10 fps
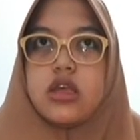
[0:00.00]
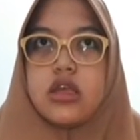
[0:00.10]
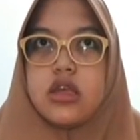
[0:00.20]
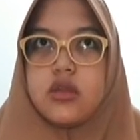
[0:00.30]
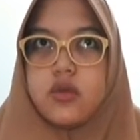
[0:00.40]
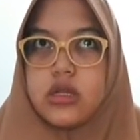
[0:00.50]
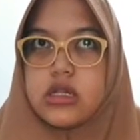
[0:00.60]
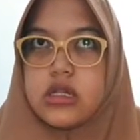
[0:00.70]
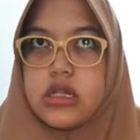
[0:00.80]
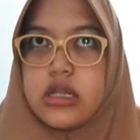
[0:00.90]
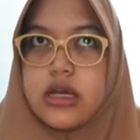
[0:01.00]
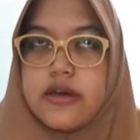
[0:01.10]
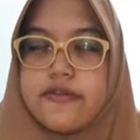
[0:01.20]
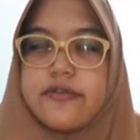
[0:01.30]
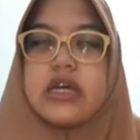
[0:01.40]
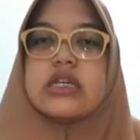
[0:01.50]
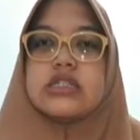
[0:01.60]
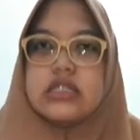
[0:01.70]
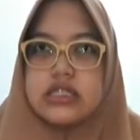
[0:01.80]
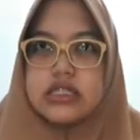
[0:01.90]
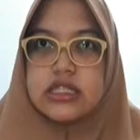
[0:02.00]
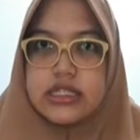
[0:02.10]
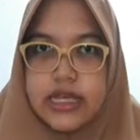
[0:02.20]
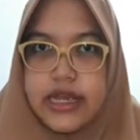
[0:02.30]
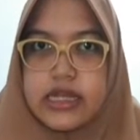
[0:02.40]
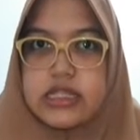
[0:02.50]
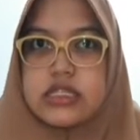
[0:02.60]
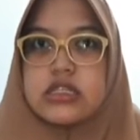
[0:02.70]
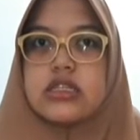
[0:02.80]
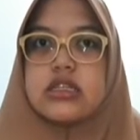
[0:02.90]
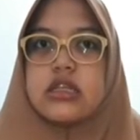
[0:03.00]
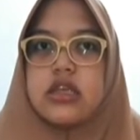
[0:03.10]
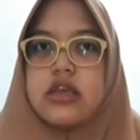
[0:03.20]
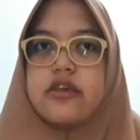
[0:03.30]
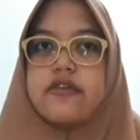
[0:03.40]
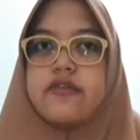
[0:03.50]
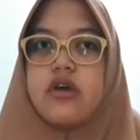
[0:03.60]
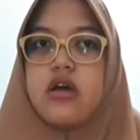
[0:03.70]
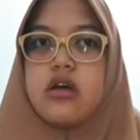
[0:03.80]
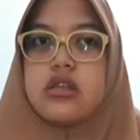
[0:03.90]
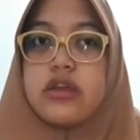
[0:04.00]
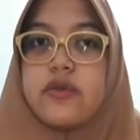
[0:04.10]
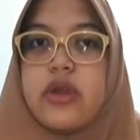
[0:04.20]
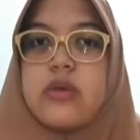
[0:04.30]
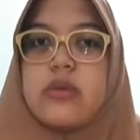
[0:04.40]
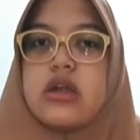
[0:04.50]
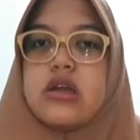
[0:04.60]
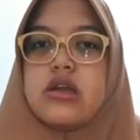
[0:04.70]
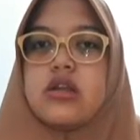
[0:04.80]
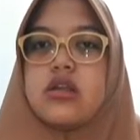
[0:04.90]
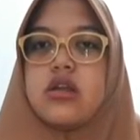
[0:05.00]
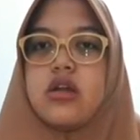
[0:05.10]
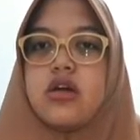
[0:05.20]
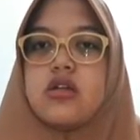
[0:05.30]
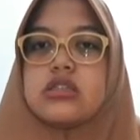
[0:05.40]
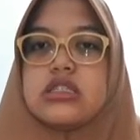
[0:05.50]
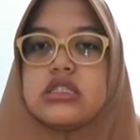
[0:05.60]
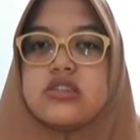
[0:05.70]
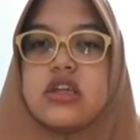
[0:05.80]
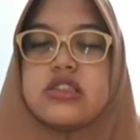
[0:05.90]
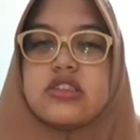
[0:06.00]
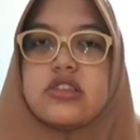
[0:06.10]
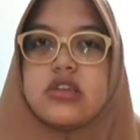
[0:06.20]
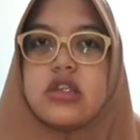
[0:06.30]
It will affect the text if the grammar or the structure